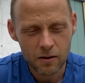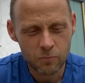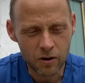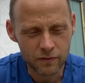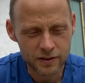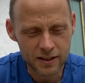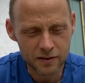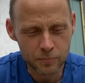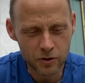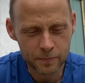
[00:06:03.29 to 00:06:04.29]
but obviously
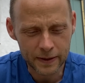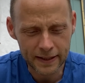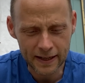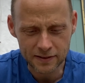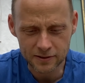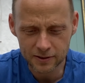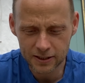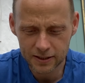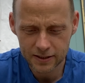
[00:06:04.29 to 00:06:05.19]
they've both been cancelled,